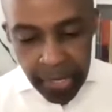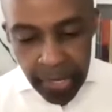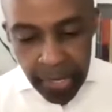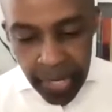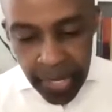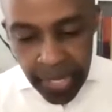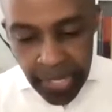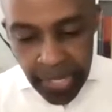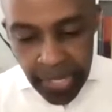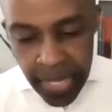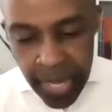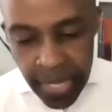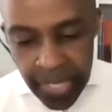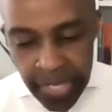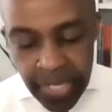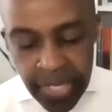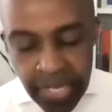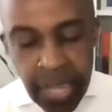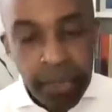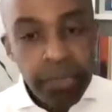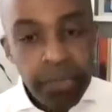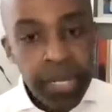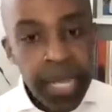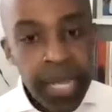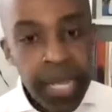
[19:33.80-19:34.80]
it says,
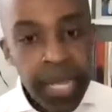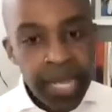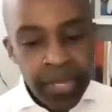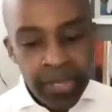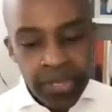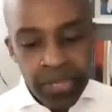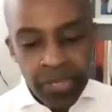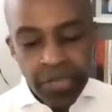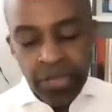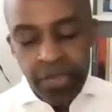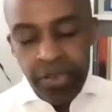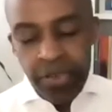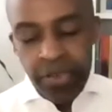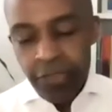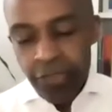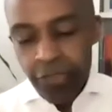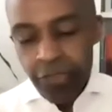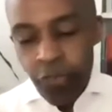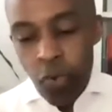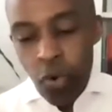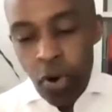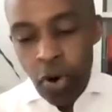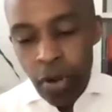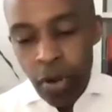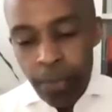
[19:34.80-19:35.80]
"Some days
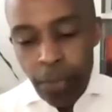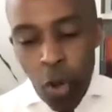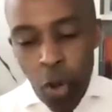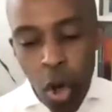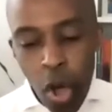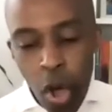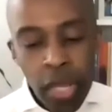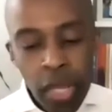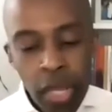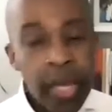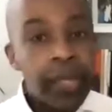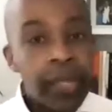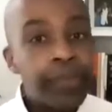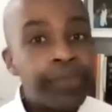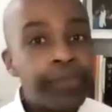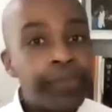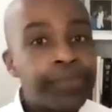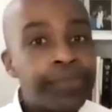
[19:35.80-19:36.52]
for Paula."